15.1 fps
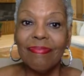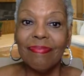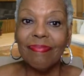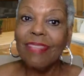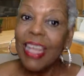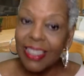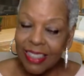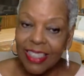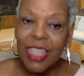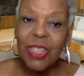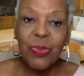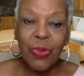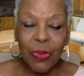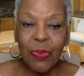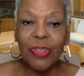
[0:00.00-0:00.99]

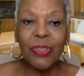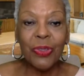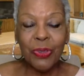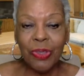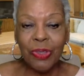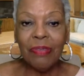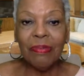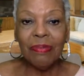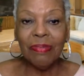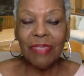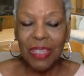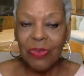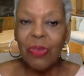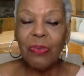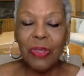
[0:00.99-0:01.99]
That's what we're doing.
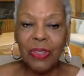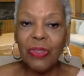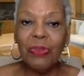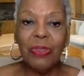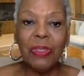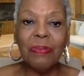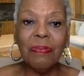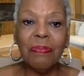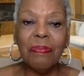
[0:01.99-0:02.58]
That's what we're doing.